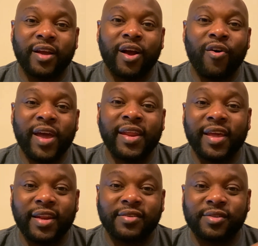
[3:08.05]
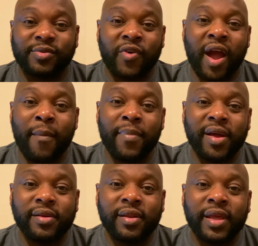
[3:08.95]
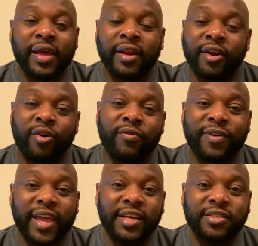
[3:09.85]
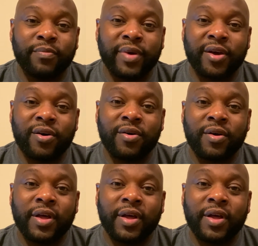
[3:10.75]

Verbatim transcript: go ahead and hit the subscribe button and the notification bell.